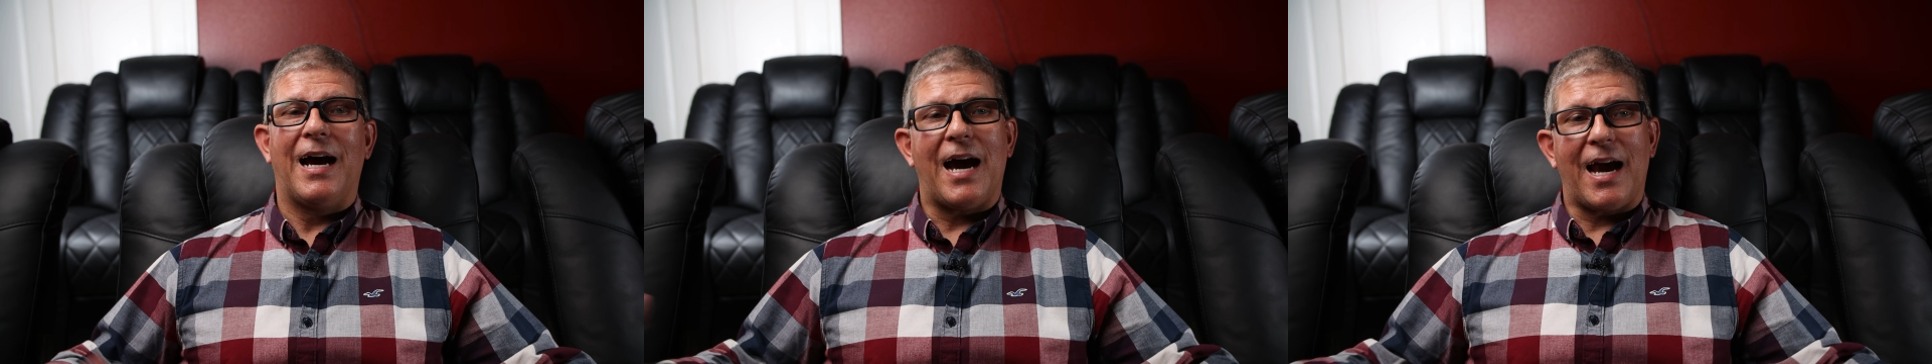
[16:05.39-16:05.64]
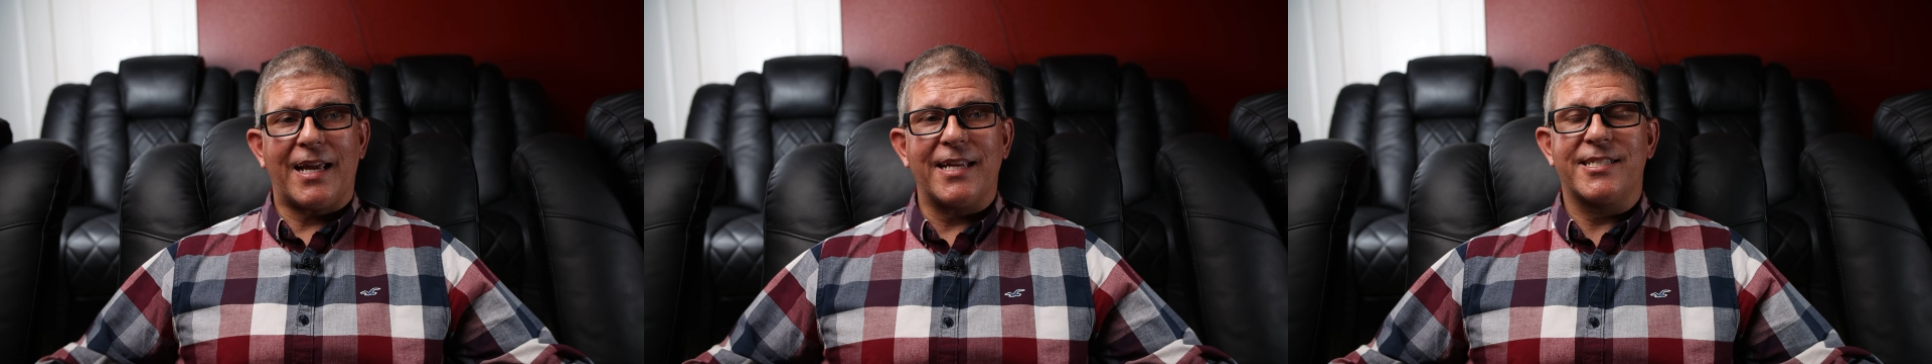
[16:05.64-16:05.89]

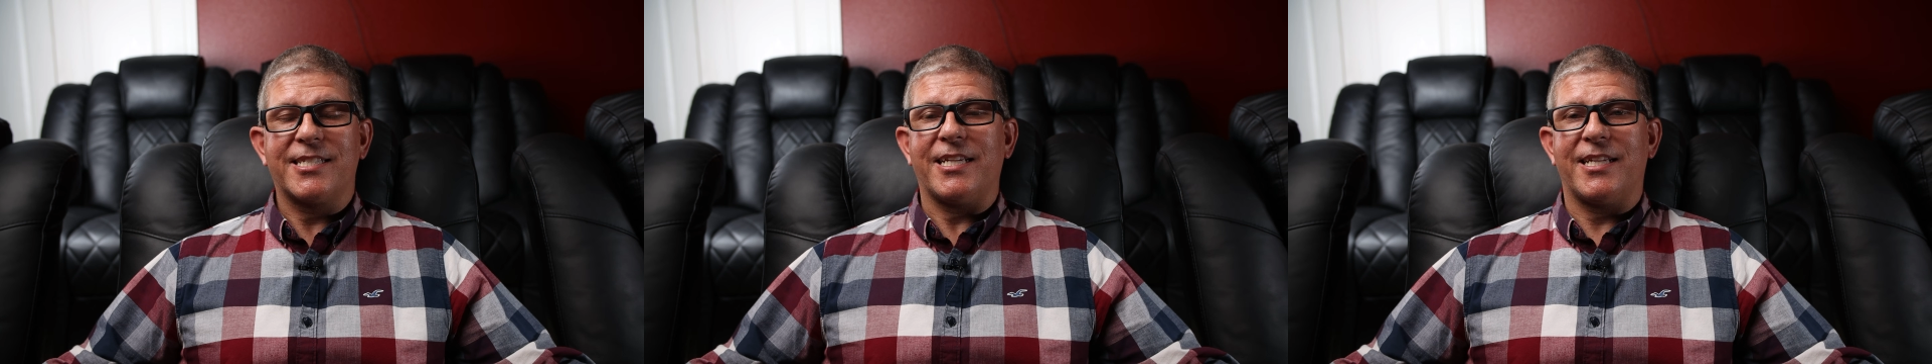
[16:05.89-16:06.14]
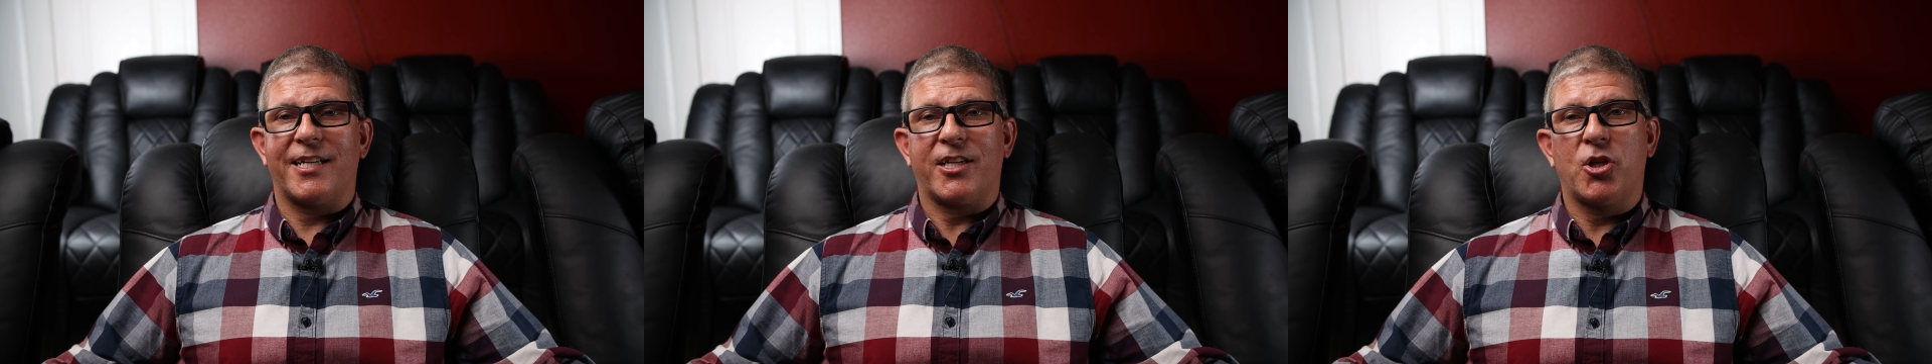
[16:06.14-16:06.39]
I could
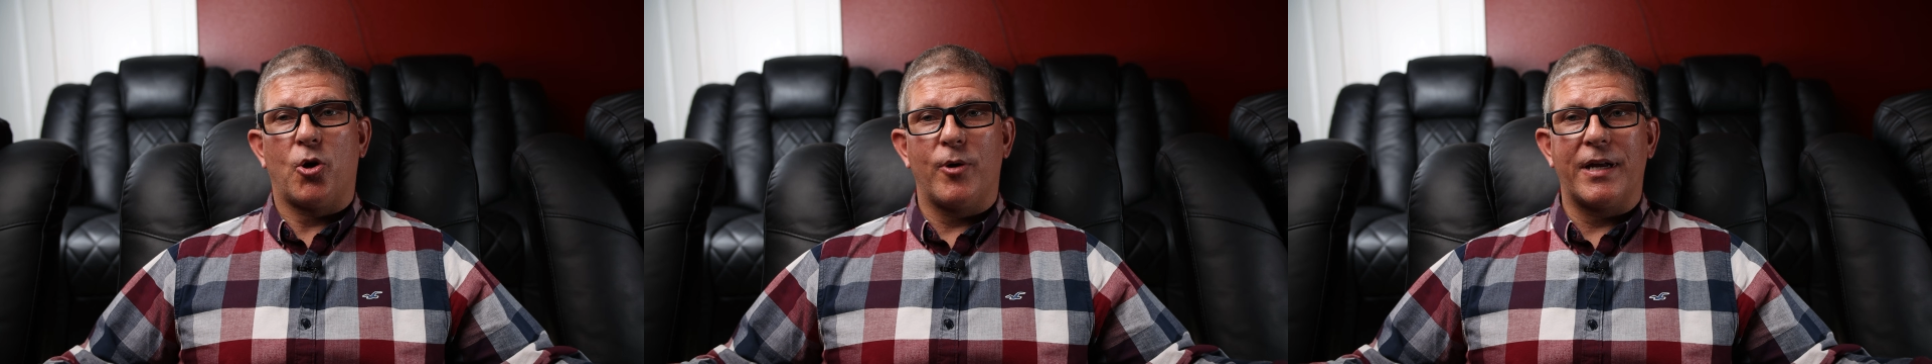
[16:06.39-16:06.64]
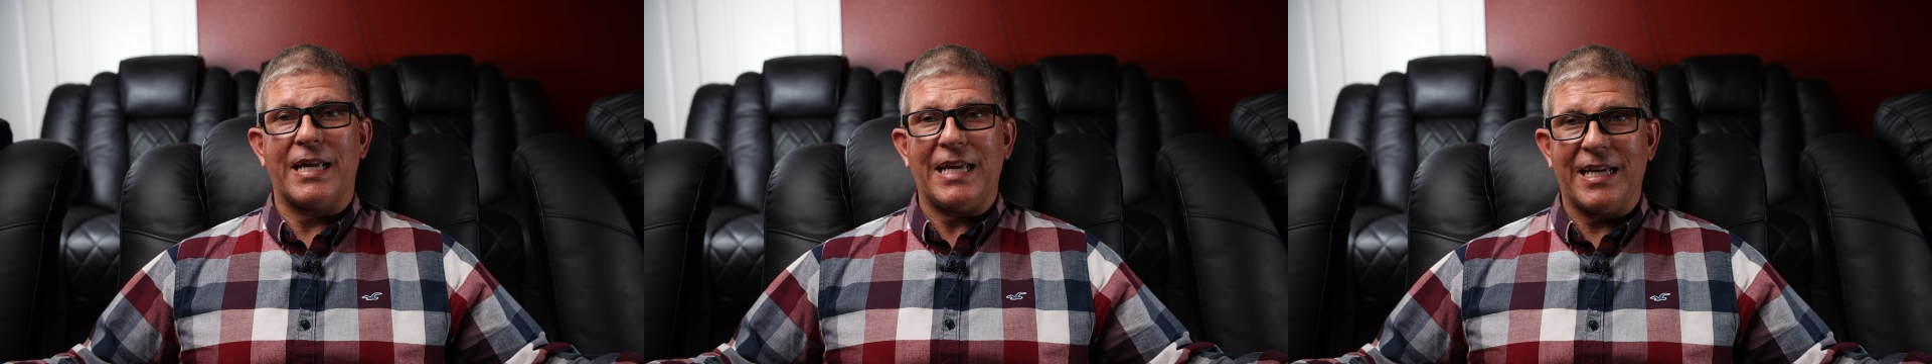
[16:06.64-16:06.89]
see it
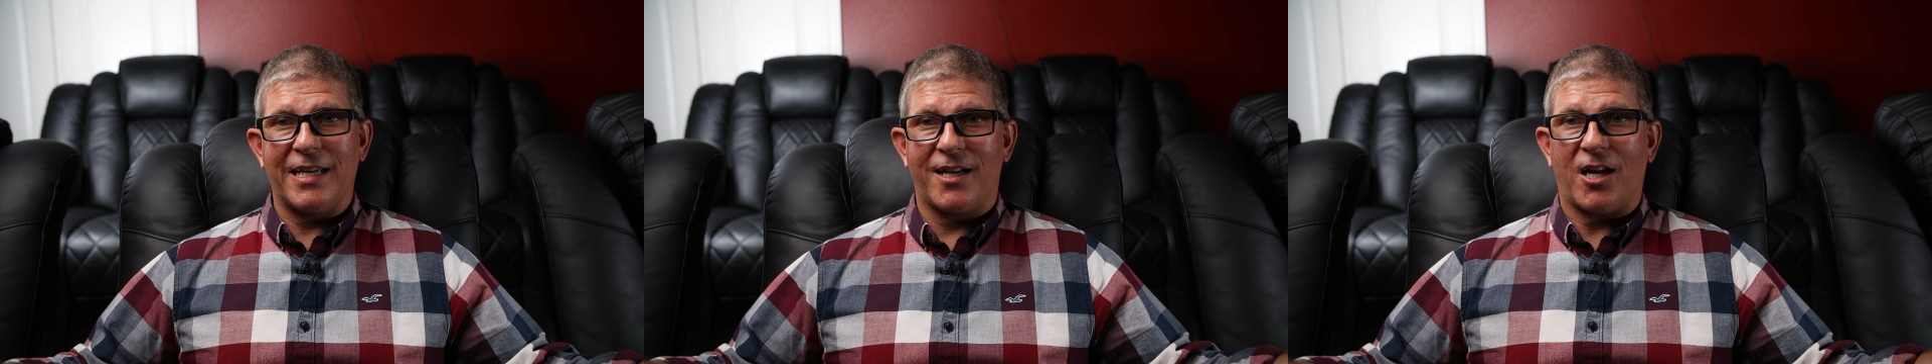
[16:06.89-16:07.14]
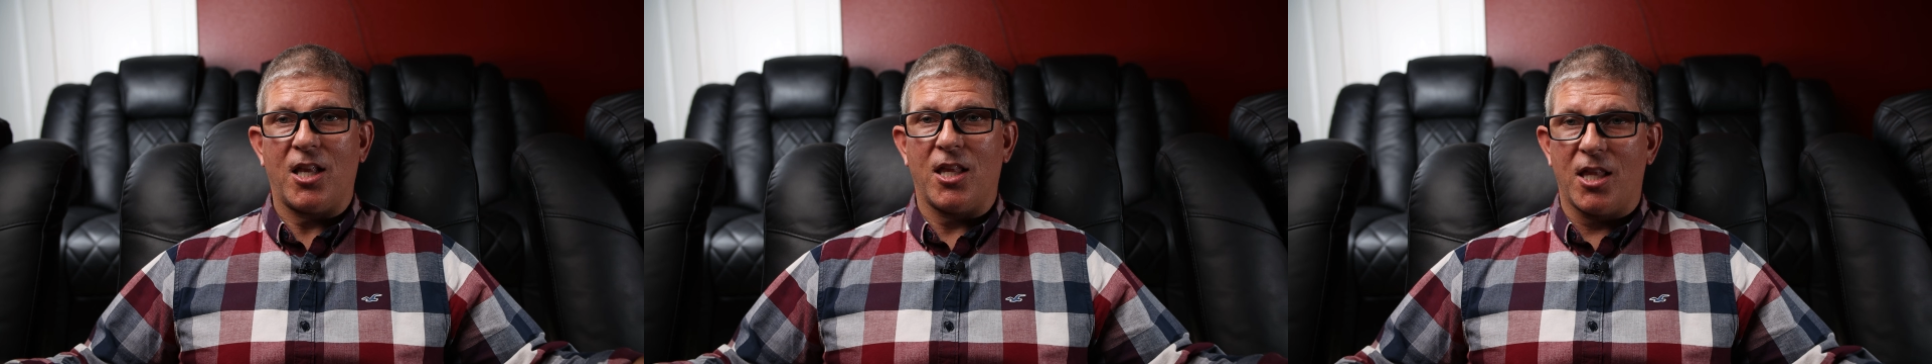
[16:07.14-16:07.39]
going in
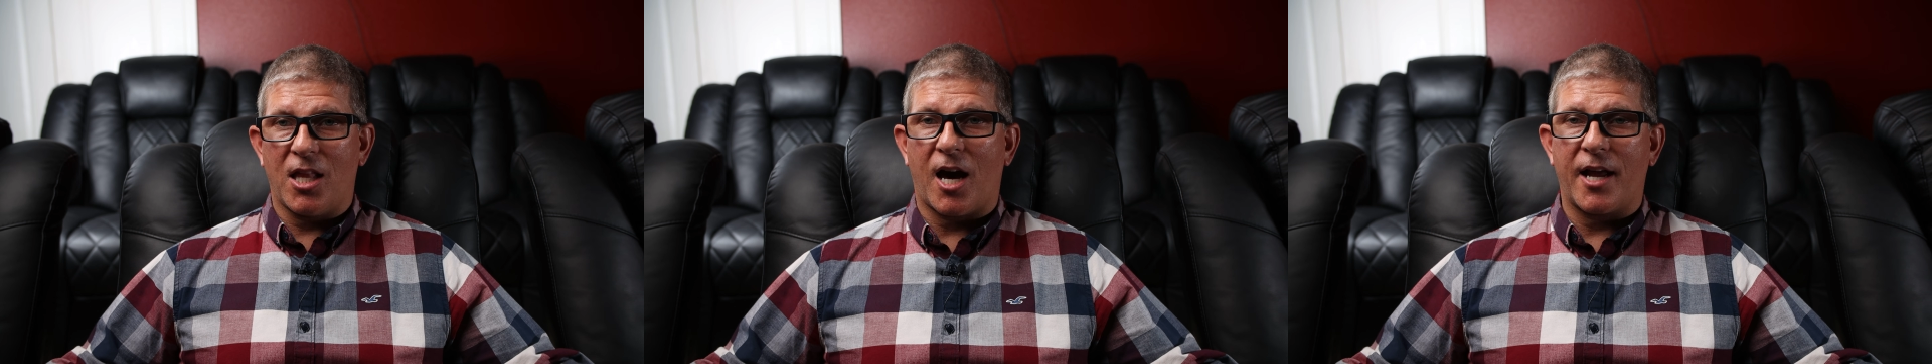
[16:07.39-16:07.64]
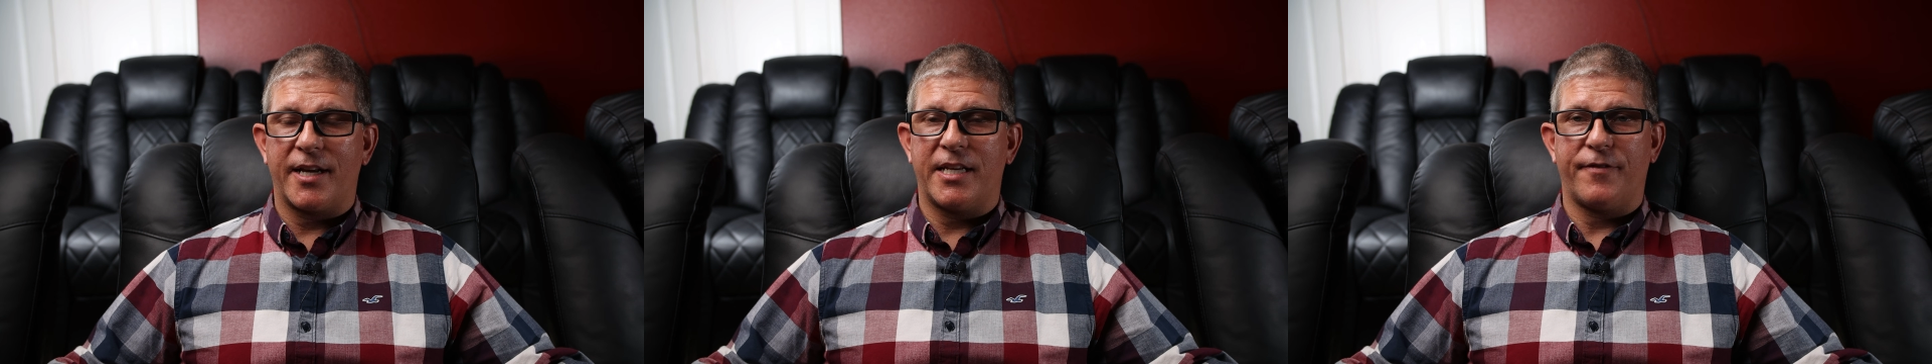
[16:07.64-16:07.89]
a
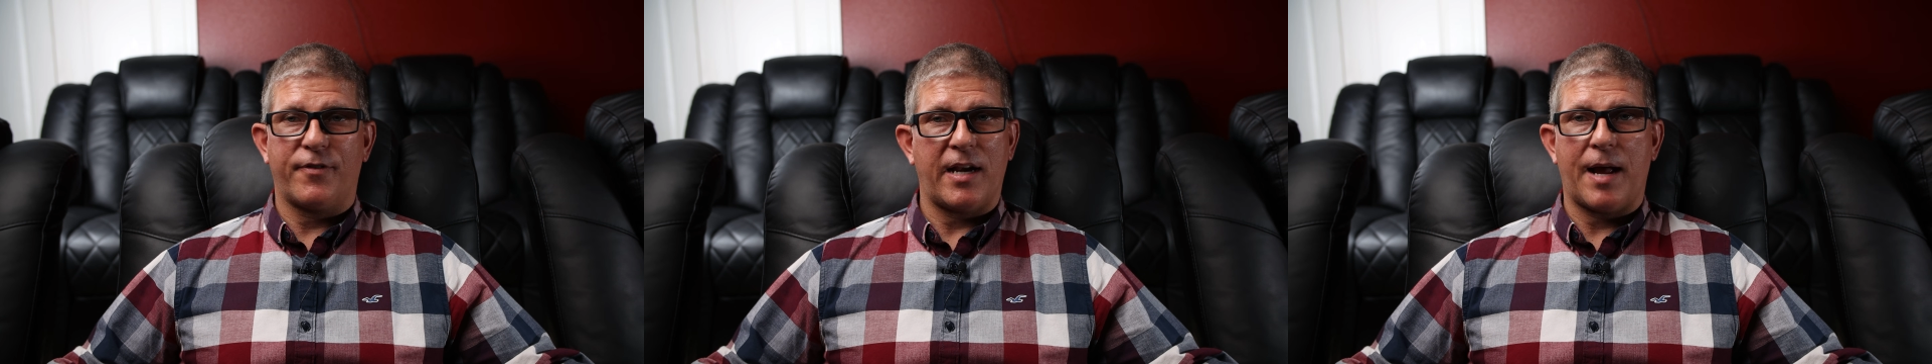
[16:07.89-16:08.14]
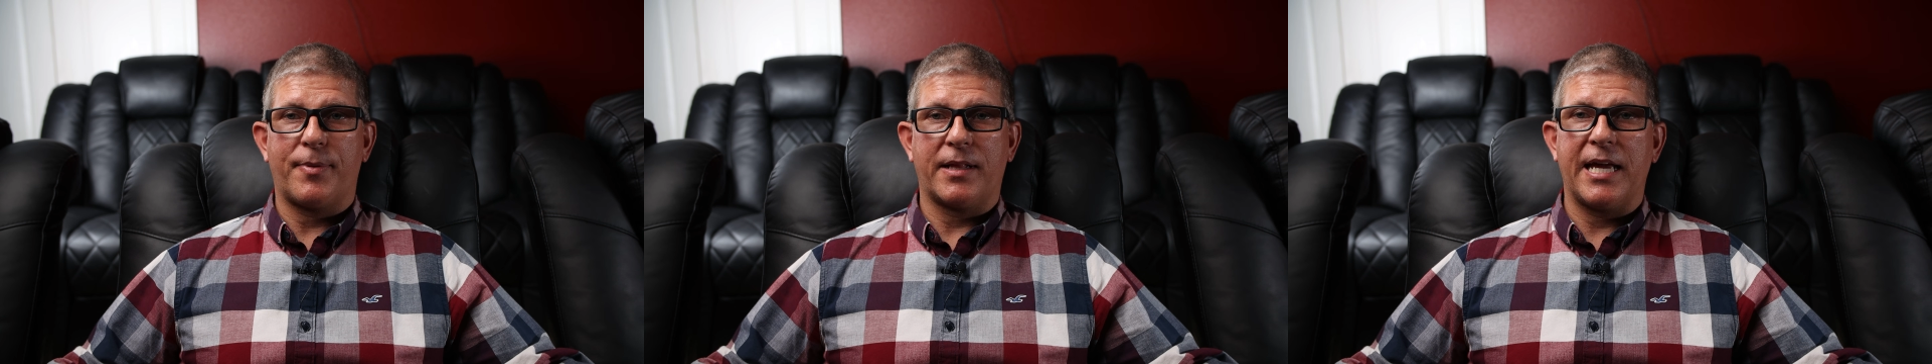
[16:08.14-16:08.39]
lot of
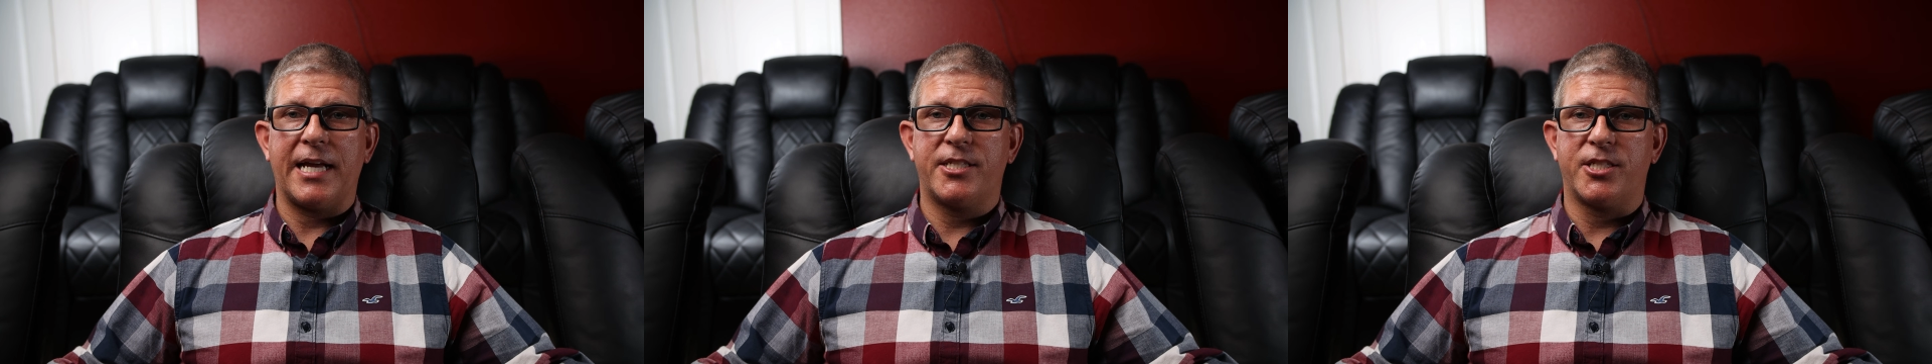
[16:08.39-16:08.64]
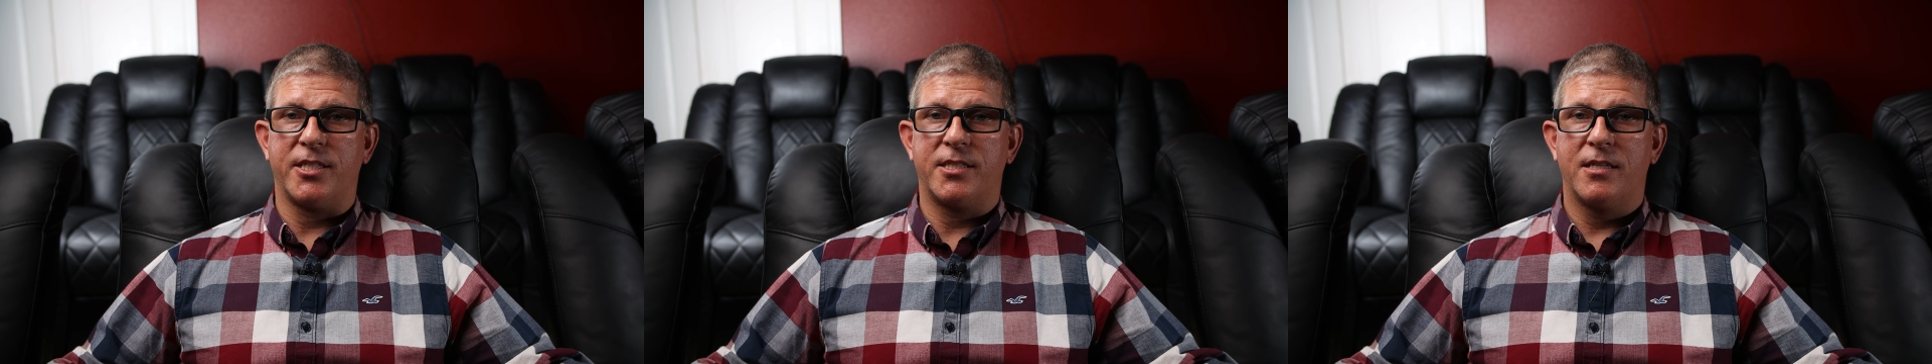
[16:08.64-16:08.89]
different
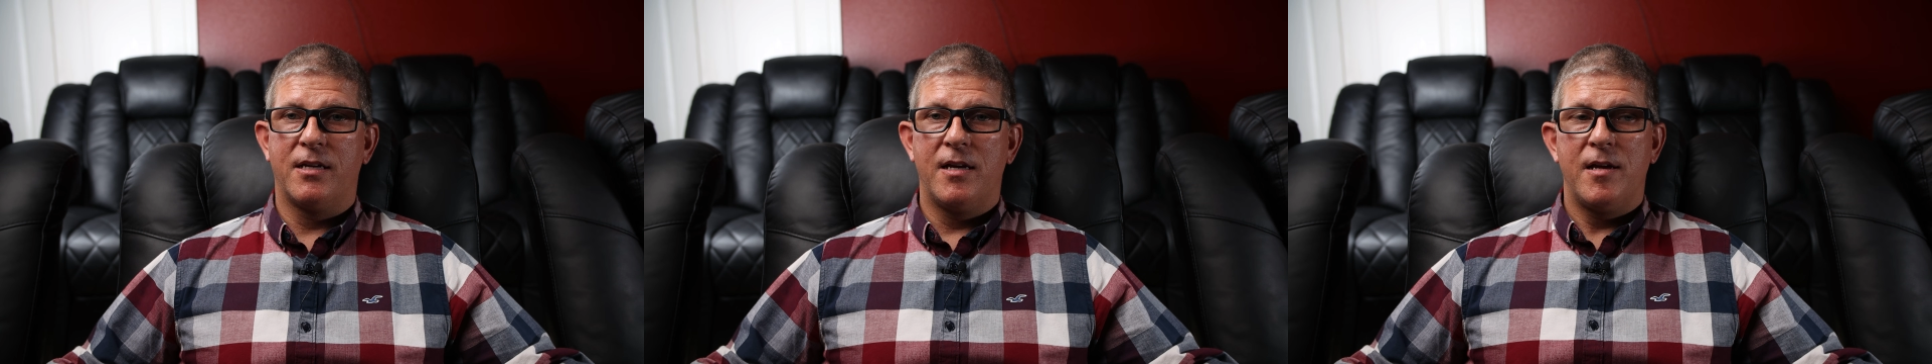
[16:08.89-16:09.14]
applications.